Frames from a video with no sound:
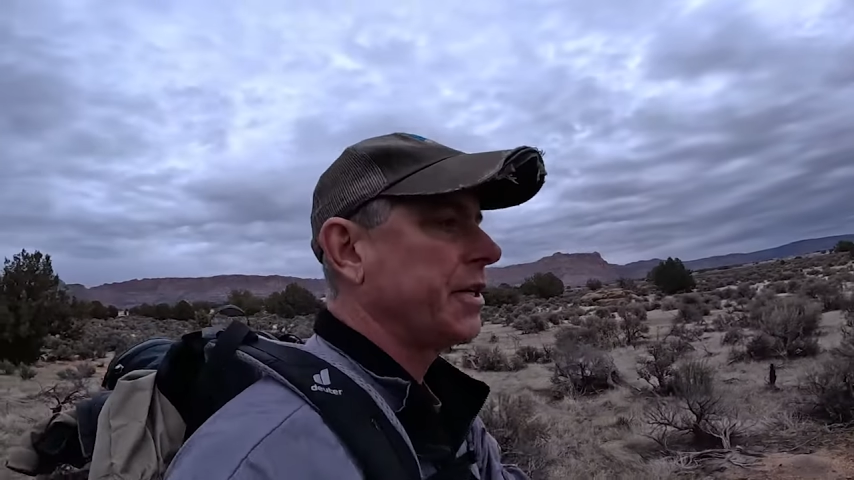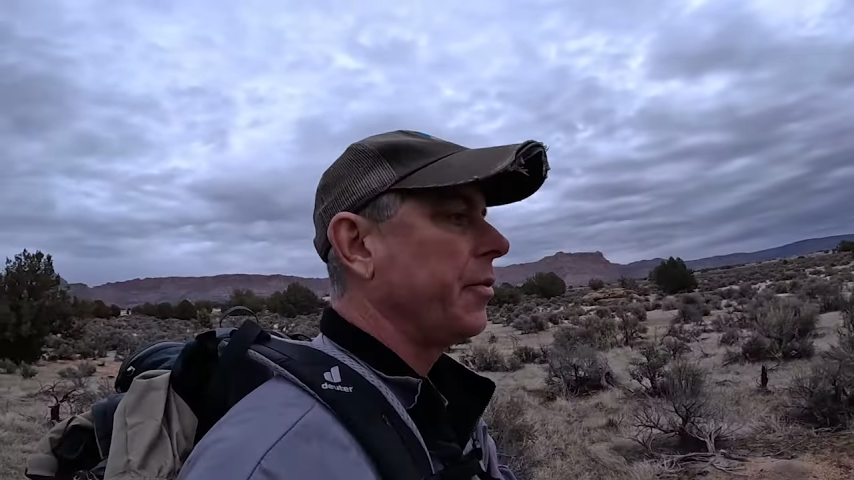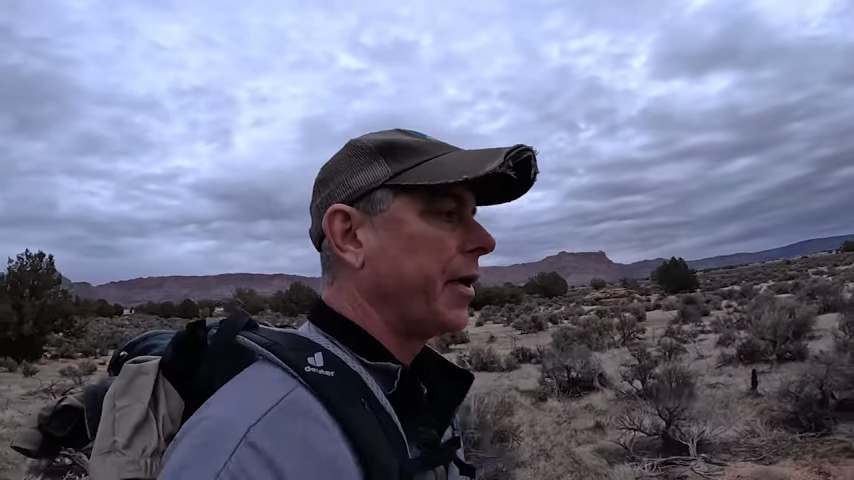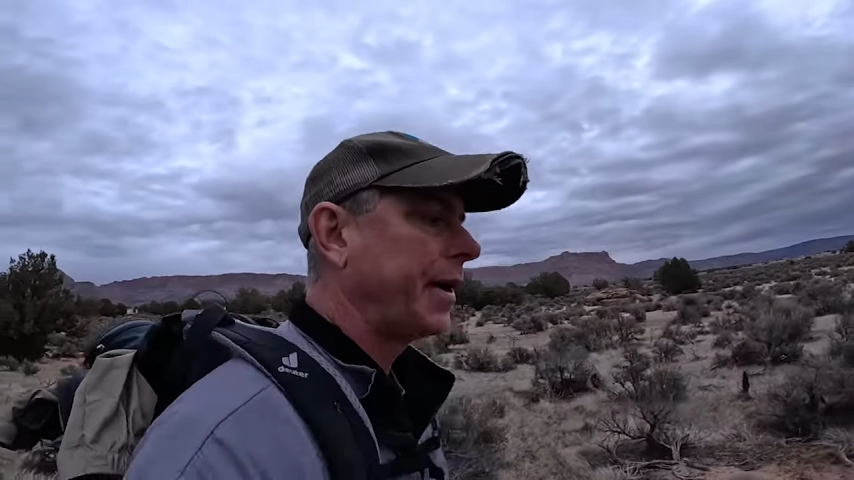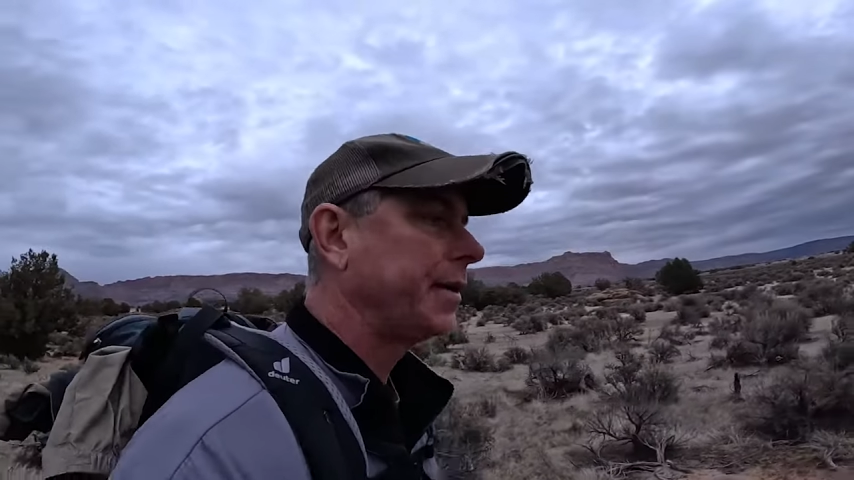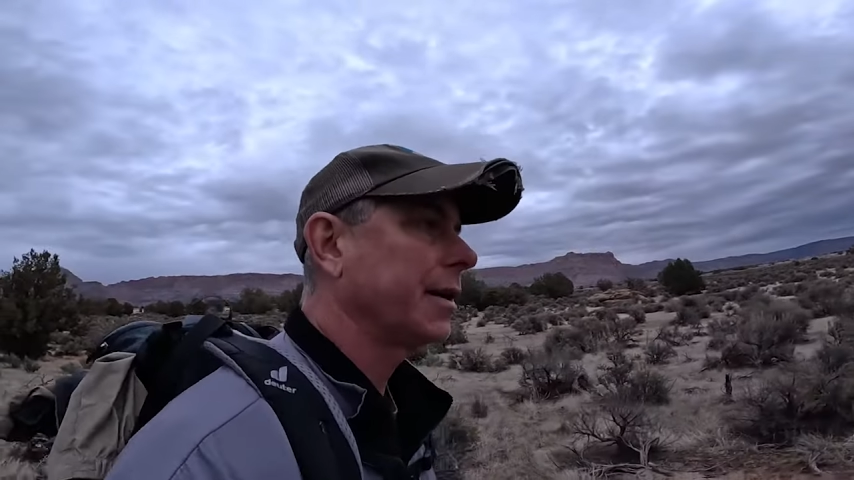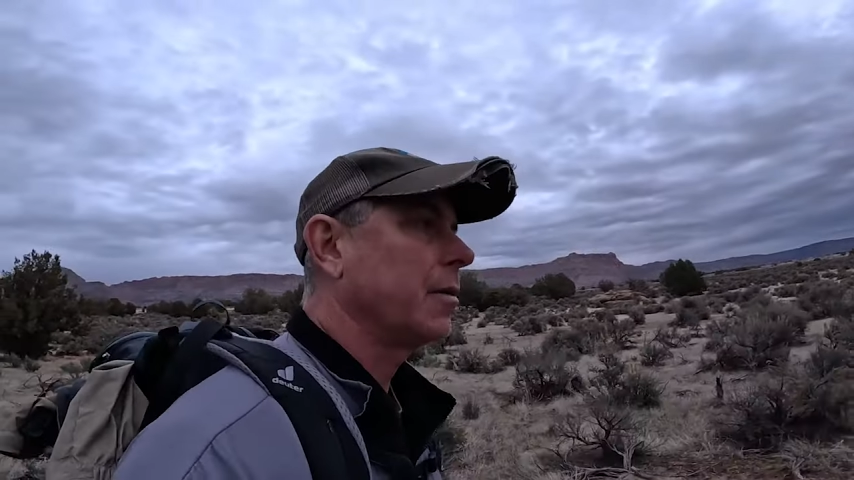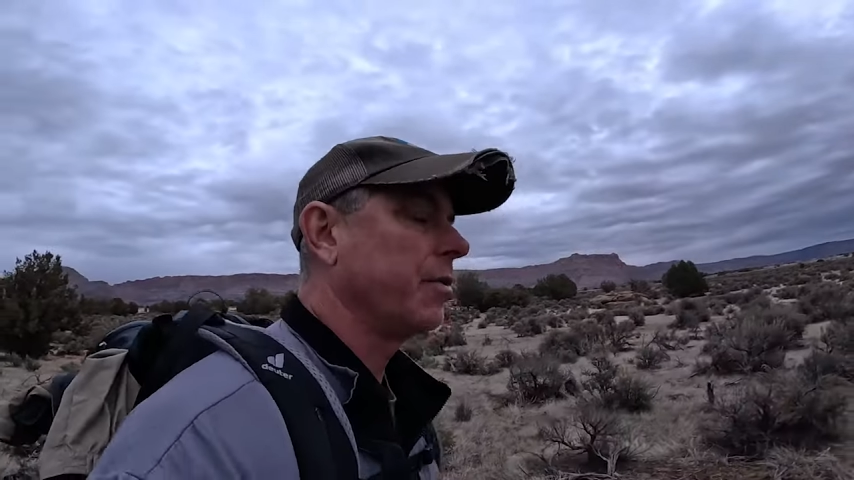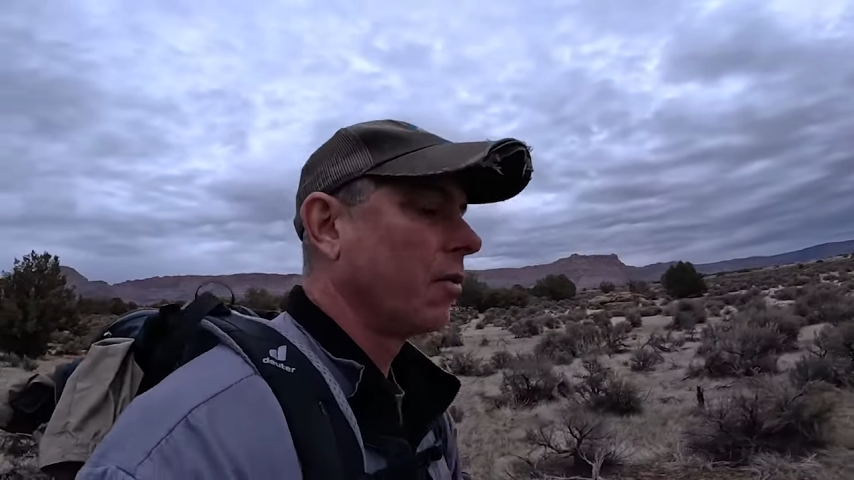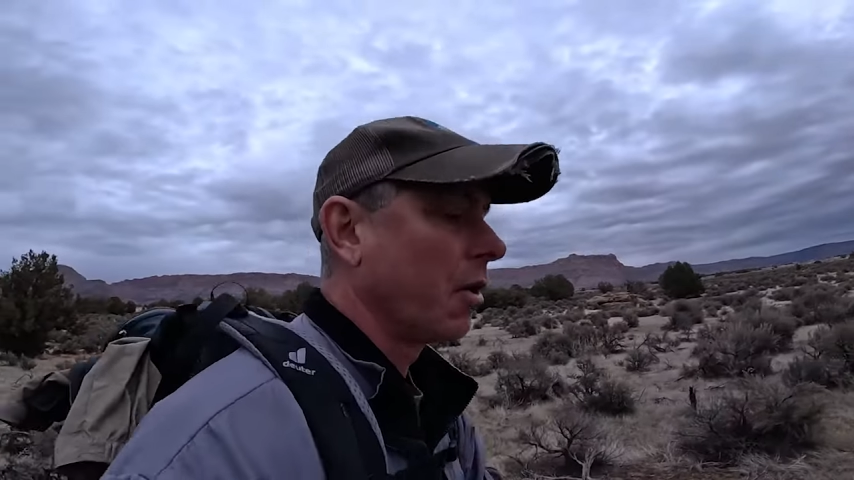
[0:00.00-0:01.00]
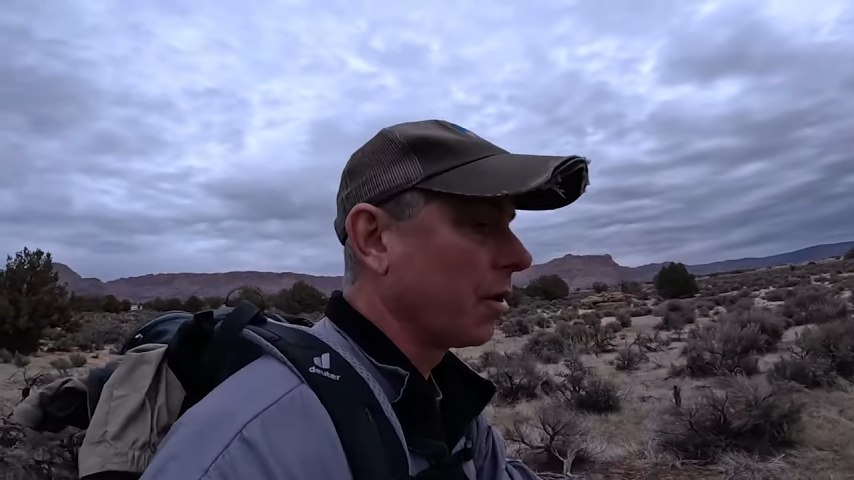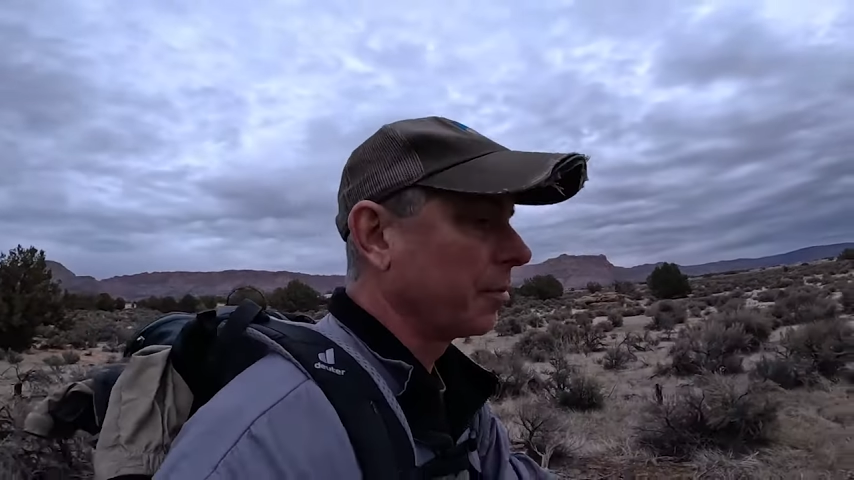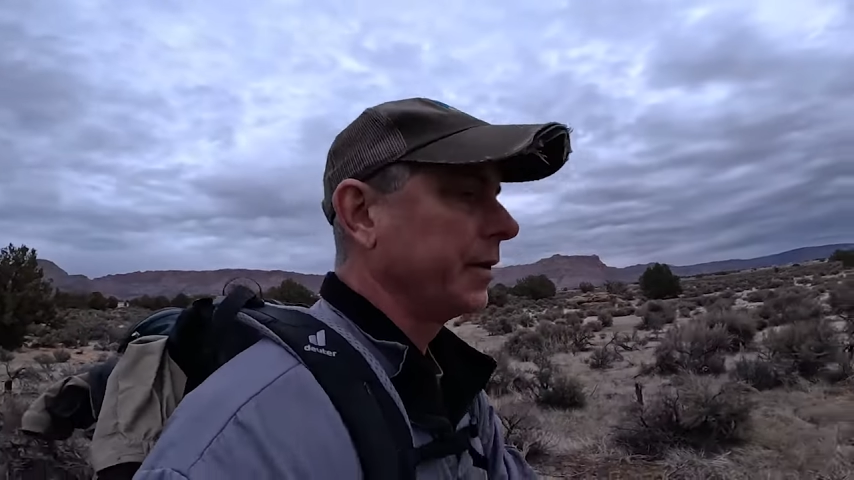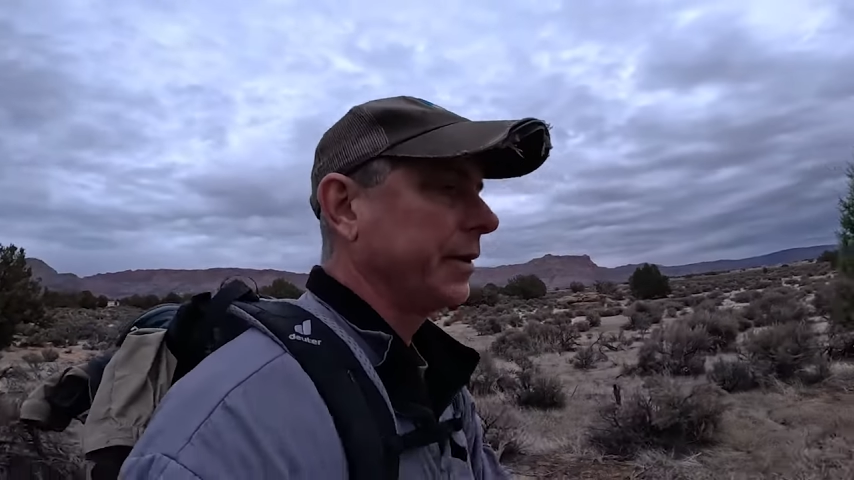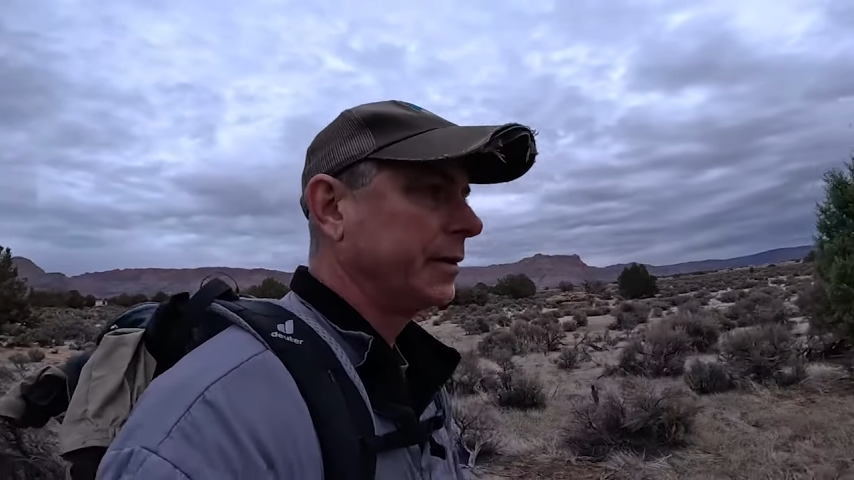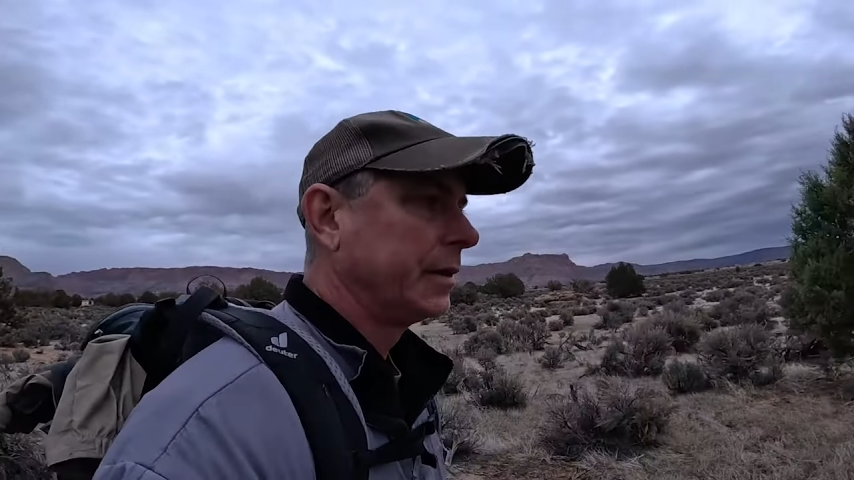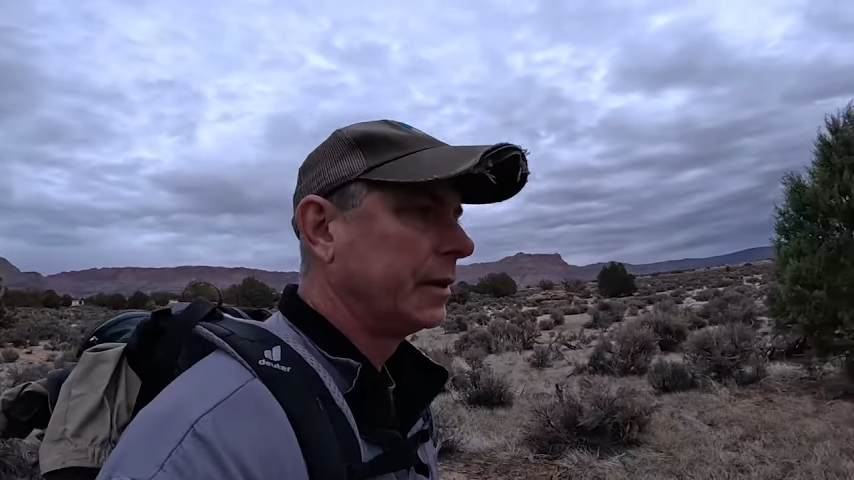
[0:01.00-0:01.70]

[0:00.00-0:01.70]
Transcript: anyway. I could be wrong, but